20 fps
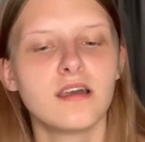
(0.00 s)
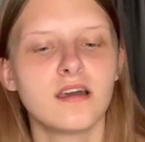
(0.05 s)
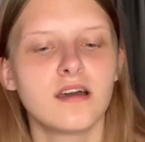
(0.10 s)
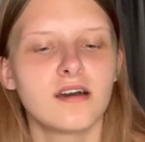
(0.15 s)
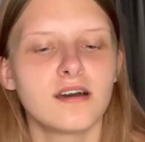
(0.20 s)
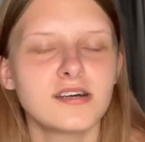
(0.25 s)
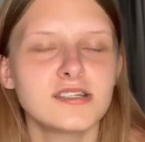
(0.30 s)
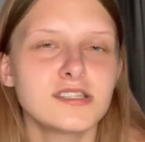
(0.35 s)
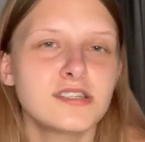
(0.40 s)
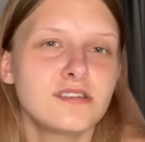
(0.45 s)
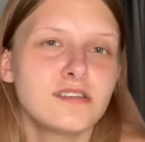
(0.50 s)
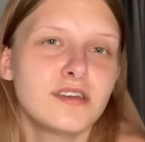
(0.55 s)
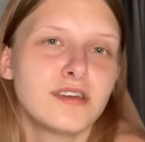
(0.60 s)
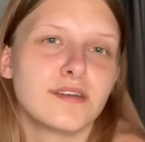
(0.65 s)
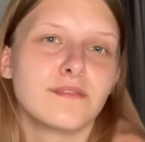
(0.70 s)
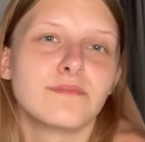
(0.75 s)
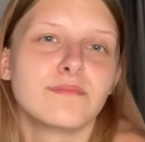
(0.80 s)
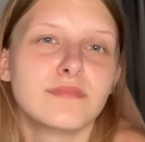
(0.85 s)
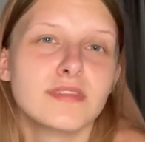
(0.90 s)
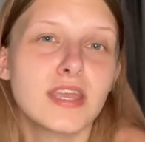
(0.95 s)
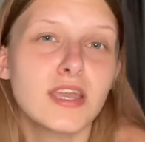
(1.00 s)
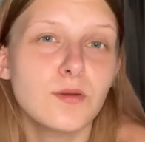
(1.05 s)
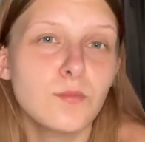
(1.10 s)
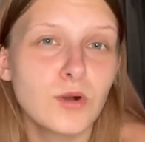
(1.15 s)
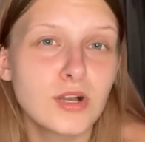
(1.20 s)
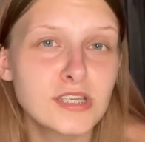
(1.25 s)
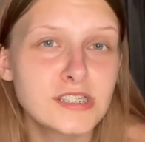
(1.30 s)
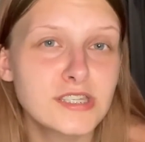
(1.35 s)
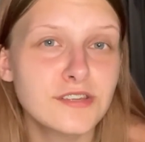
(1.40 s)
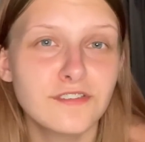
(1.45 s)
I don't know, it
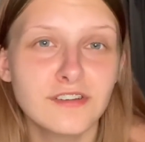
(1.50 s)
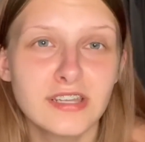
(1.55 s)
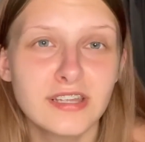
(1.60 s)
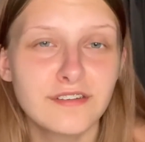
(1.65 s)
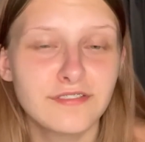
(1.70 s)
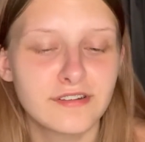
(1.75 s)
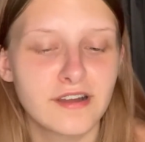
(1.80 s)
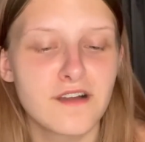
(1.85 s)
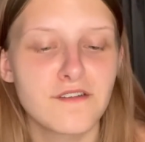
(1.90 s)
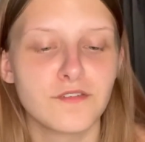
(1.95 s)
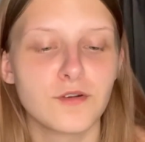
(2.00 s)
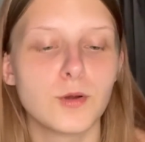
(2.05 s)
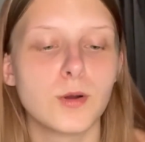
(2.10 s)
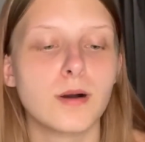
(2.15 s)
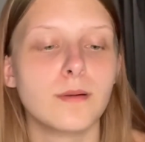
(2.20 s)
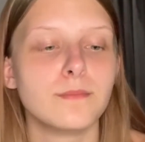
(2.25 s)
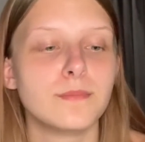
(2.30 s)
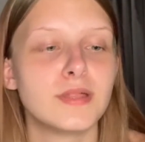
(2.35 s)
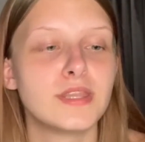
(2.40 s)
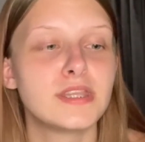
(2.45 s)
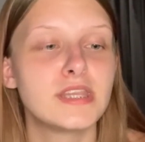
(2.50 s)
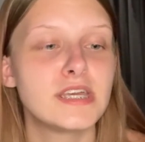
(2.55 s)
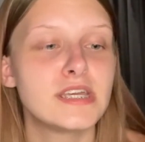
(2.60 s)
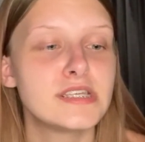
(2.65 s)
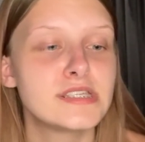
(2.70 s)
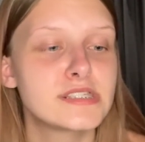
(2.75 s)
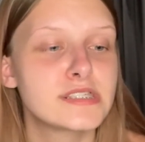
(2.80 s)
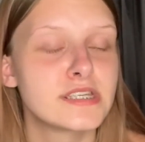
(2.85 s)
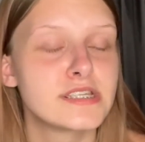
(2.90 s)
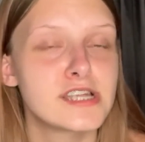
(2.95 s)
works differently for everyone, but
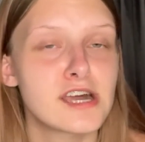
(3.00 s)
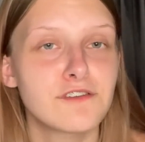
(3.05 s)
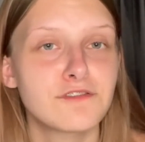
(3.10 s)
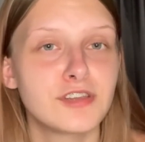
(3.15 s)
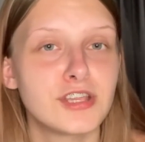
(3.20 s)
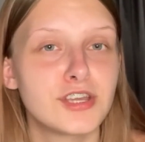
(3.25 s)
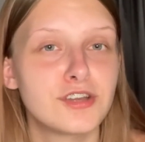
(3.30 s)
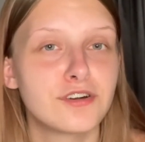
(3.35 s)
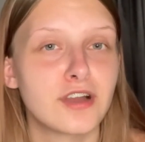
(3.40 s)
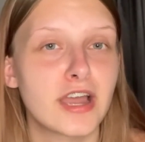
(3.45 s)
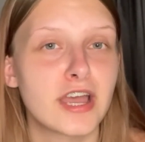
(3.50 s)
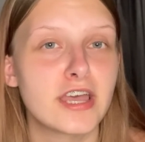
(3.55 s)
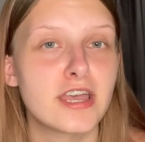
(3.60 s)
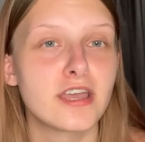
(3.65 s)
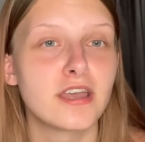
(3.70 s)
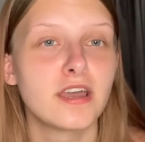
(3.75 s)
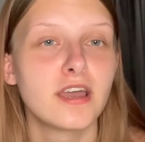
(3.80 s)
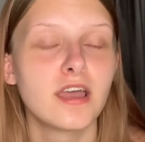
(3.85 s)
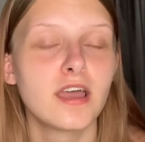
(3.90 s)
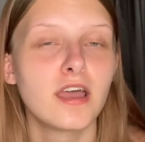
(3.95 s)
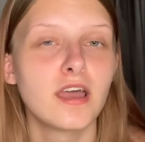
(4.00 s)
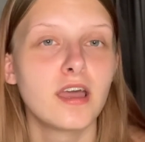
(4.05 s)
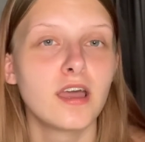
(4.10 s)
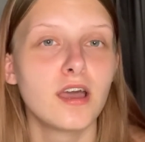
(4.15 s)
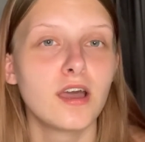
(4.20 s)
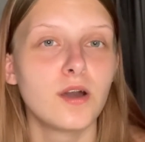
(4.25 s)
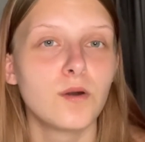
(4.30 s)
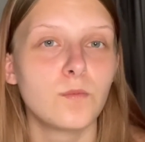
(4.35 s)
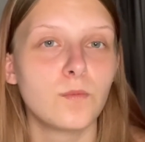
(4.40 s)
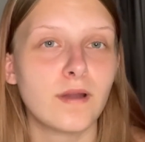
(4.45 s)
these are definitely great
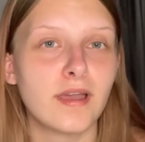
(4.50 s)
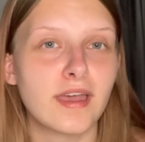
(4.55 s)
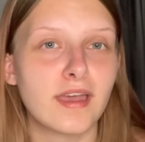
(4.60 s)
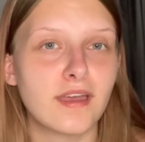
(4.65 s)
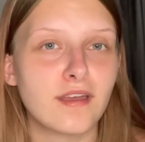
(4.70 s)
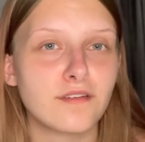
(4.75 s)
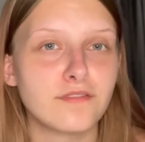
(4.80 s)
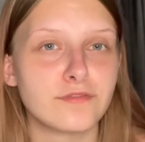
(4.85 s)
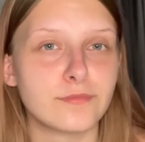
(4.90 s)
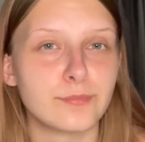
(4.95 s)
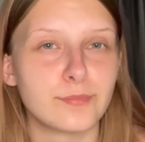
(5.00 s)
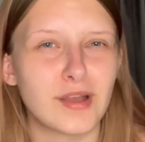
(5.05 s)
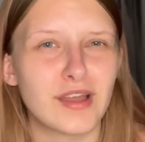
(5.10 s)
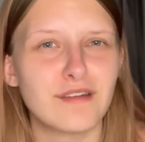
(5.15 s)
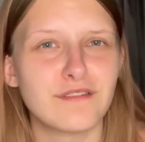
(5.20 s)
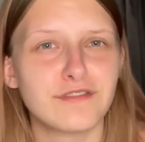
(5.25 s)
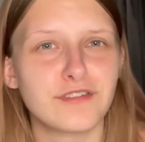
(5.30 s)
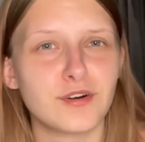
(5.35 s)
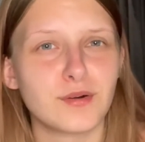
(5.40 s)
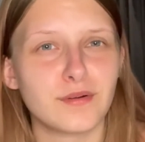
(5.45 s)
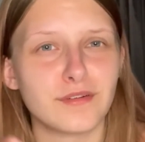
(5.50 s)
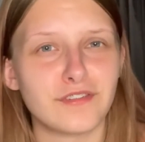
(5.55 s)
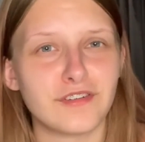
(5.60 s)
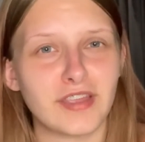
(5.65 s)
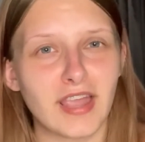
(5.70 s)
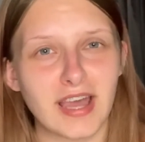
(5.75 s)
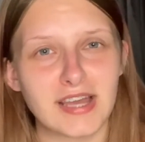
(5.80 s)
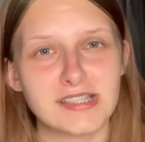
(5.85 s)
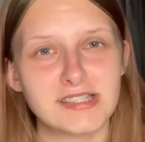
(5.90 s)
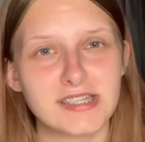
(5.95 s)
with brain fog or
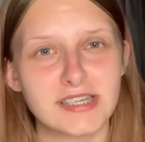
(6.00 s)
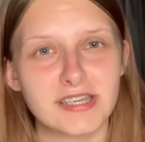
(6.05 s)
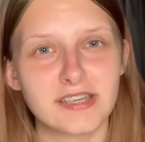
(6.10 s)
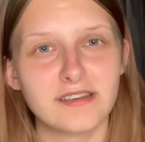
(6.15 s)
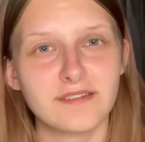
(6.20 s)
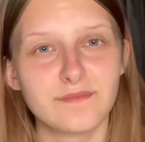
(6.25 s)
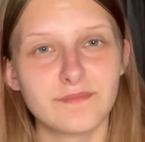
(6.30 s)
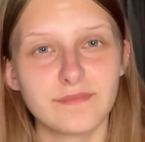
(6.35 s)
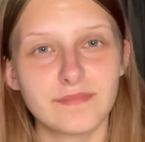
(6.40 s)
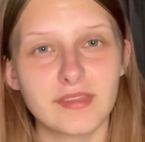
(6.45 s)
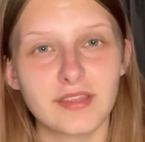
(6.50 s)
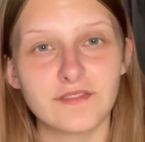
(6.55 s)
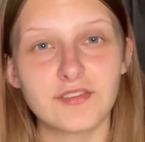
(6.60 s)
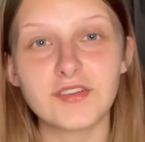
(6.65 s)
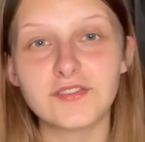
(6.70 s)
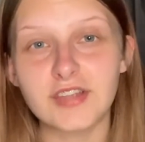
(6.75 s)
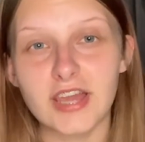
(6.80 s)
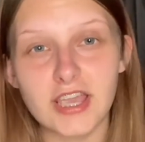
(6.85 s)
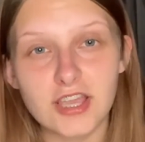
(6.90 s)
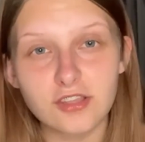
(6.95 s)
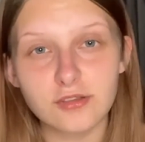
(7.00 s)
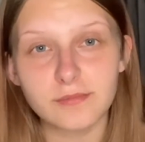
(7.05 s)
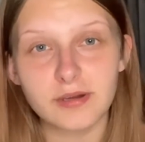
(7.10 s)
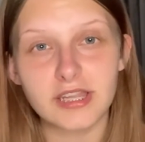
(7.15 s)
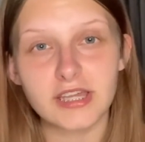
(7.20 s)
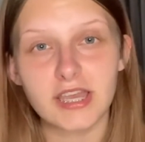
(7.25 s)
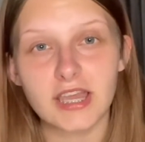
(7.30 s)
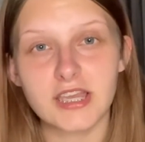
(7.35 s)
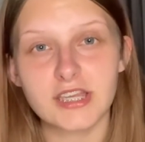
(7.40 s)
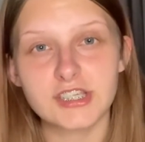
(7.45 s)
forgetting if you've taken your
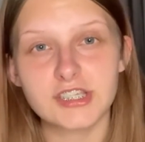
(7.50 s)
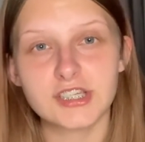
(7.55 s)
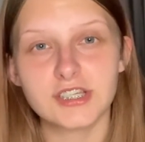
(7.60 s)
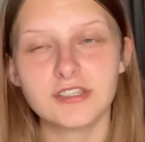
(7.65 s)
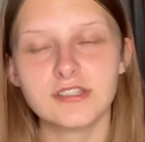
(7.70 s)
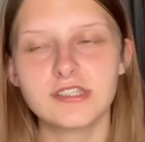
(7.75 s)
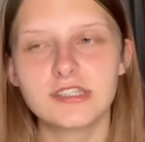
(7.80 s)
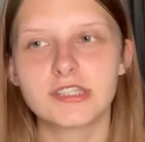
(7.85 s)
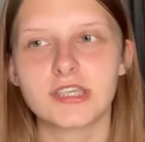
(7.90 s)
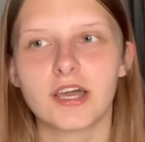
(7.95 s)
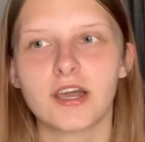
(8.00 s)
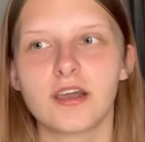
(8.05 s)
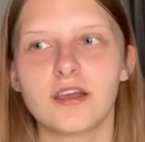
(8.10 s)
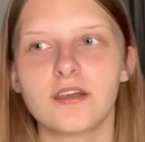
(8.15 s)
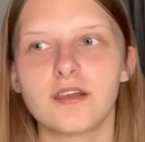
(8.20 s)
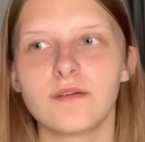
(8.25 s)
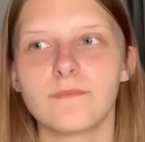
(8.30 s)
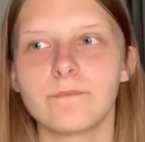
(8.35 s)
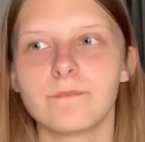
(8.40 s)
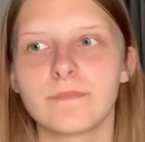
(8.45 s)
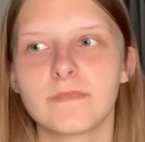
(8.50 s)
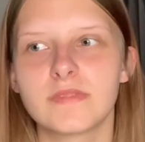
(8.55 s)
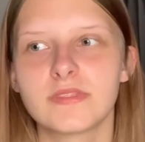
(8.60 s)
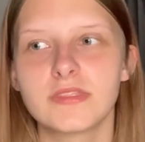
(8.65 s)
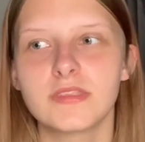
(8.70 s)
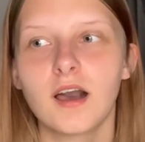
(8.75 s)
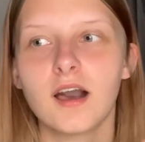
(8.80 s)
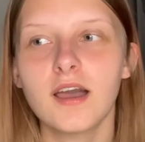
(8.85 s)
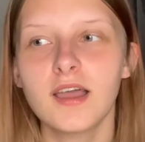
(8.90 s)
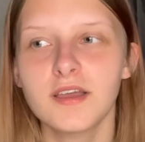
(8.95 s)
medication. So
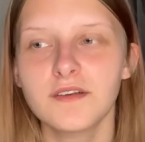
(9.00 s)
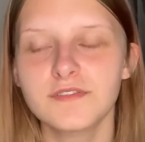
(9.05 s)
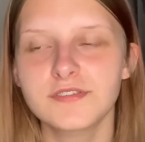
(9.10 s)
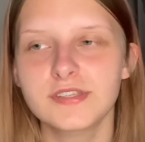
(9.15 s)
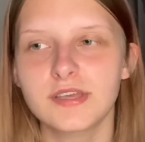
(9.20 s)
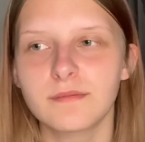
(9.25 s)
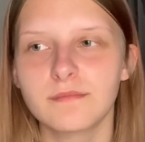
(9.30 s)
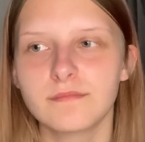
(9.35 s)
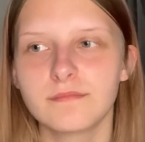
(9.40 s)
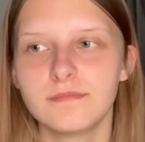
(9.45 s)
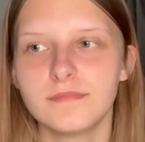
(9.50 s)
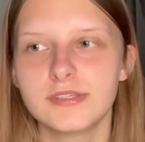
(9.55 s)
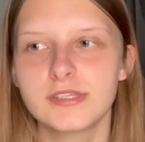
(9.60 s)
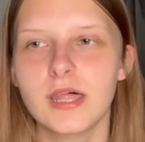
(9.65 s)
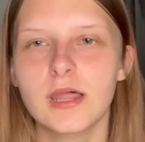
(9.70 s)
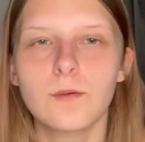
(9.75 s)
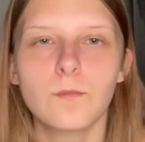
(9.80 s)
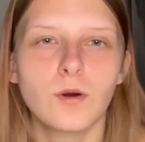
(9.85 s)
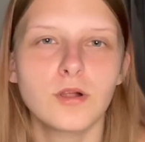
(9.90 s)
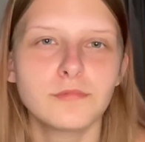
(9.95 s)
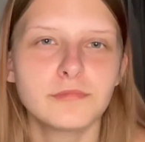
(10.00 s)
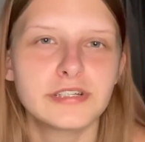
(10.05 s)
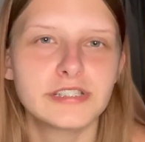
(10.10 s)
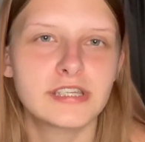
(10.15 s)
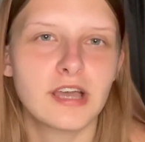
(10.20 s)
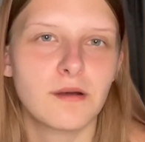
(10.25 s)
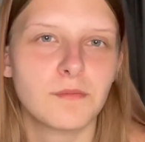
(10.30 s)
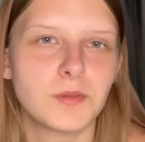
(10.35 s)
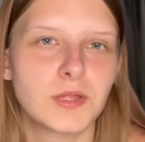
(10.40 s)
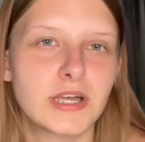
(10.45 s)
I have some, so like one of my
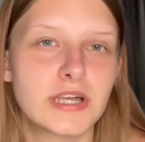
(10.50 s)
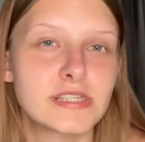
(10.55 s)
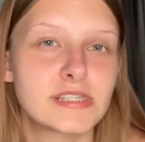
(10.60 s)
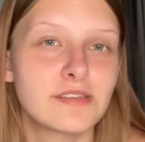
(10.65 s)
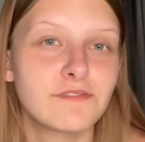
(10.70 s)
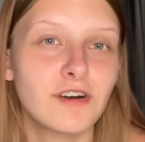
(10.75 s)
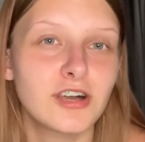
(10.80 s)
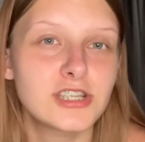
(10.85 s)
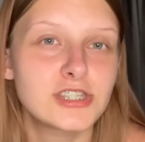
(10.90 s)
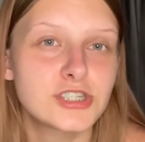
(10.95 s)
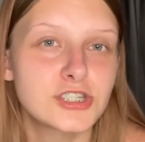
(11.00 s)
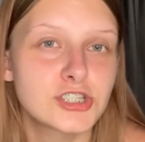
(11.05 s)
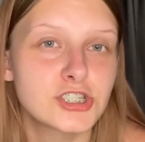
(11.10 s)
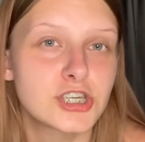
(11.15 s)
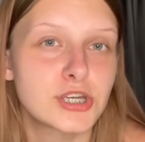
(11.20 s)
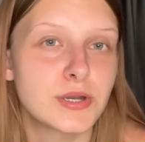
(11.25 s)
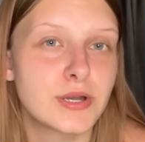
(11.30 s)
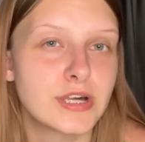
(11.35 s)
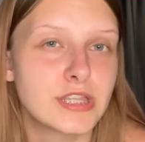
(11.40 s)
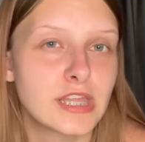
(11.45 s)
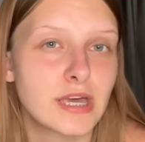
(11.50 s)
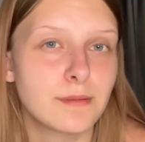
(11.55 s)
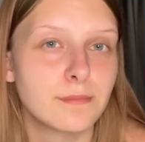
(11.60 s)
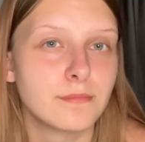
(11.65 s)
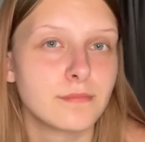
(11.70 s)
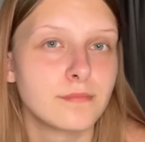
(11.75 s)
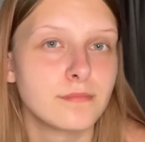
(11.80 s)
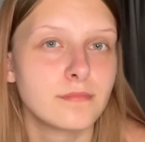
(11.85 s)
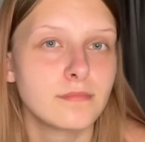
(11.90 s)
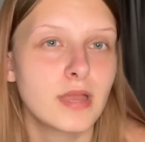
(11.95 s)
tablets, if I took 2 of
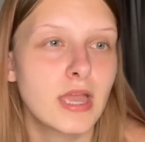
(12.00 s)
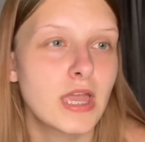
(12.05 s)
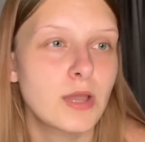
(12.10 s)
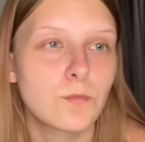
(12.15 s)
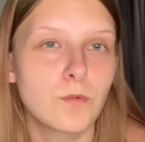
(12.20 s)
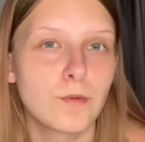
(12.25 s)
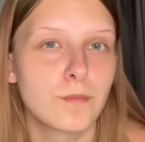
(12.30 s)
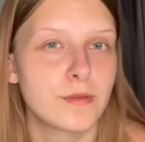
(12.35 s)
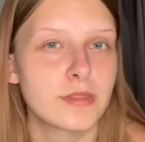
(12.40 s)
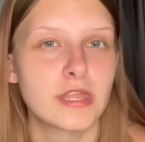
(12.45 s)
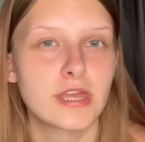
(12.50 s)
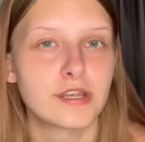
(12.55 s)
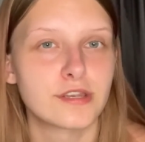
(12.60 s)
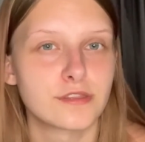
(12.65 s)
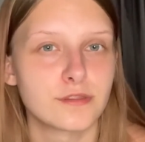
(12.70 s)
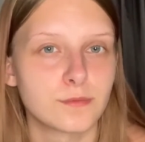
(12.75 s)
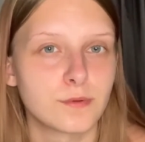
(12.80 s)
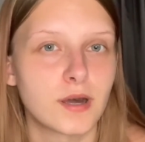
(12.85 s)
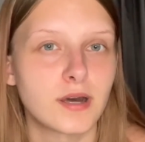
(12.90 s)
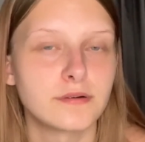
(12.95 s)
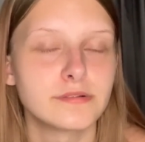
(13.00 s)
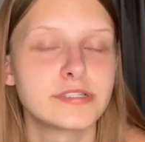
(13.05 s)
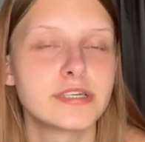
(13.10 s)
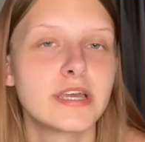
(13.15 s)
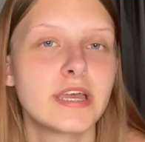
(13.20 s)
them, it wouldn't be the end of the world.